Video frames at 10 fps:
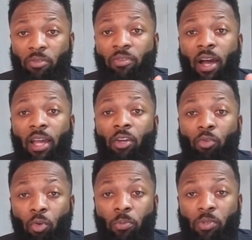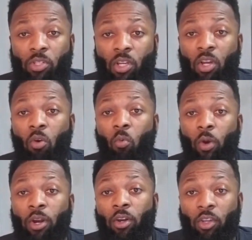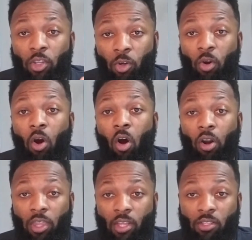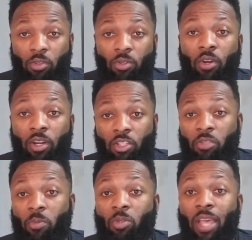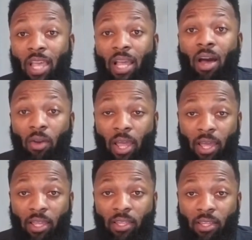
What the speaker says: Find groups where your audience or your customers hang out at.